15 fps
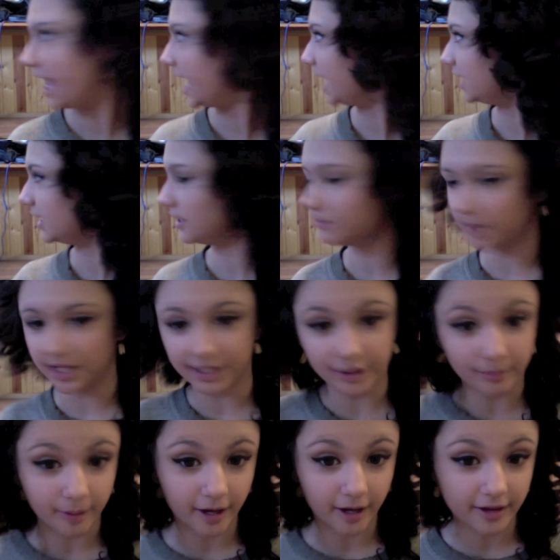And then my
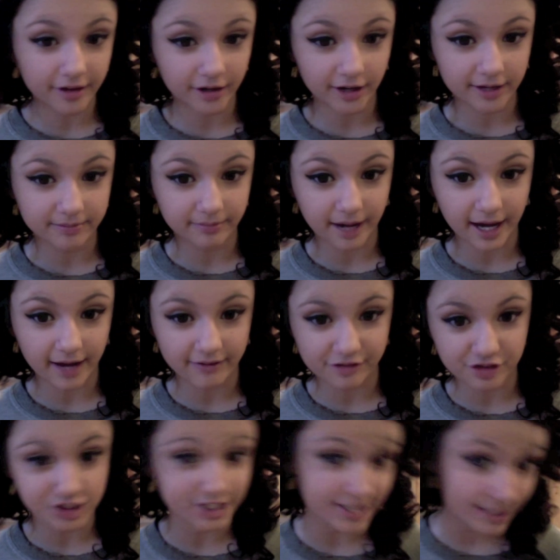little brother and my
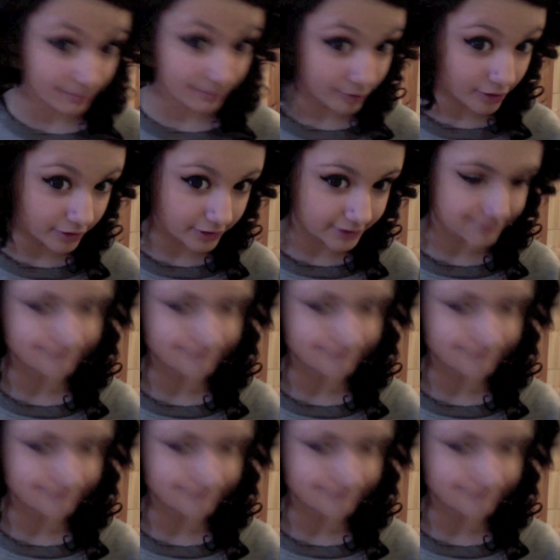future stepbrother